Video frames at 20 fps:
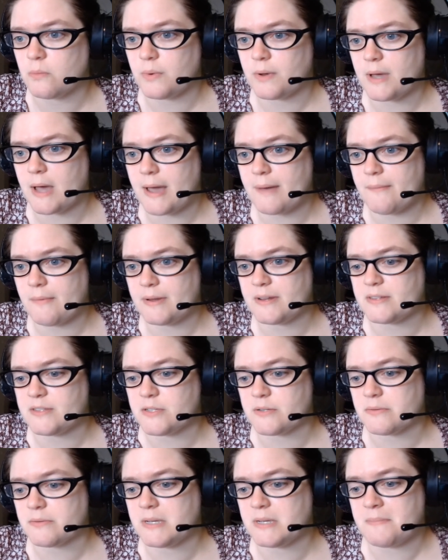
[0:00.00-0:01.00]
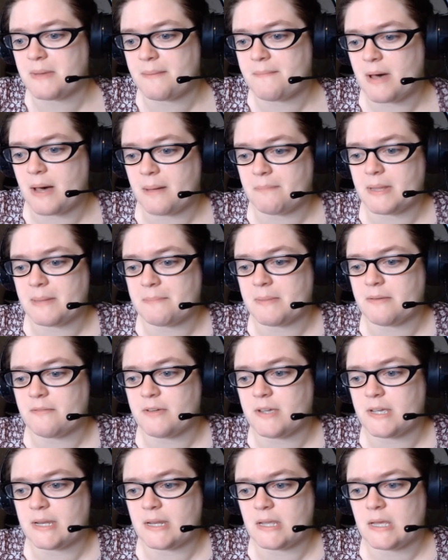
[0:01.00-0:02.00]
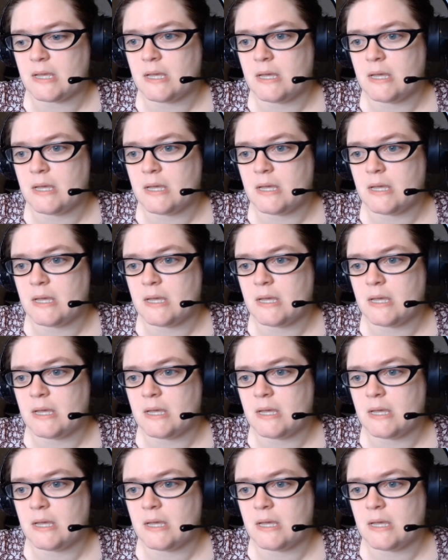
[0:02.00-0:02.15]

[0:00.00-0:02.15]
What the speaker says: What I wanted to read, my mom let me read.